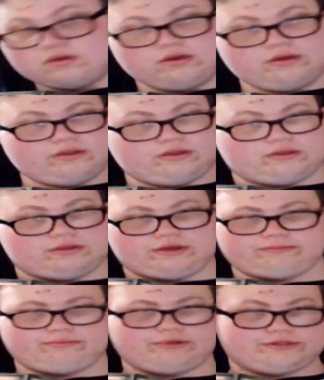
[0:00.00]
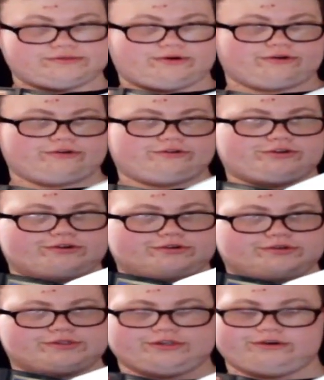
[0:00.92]
And then, like,
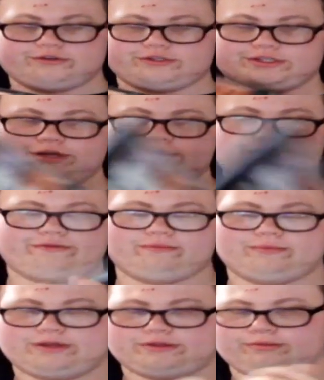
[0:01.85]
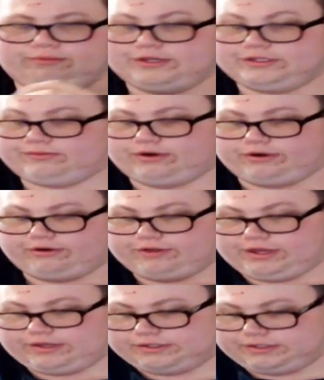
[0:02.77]
planeswalker search stuff from, like, the planeswalker
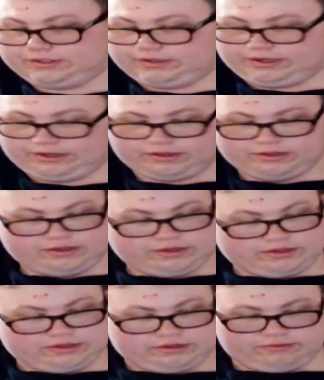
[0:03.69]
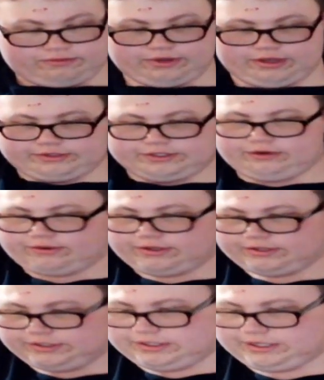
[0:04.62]
decks, and, like, we got
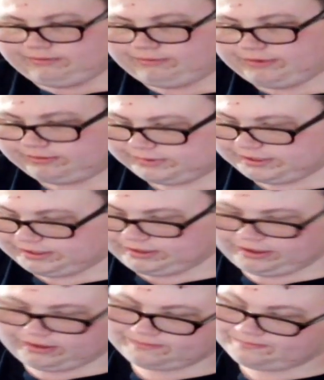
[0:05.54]
tokens and emblems in there.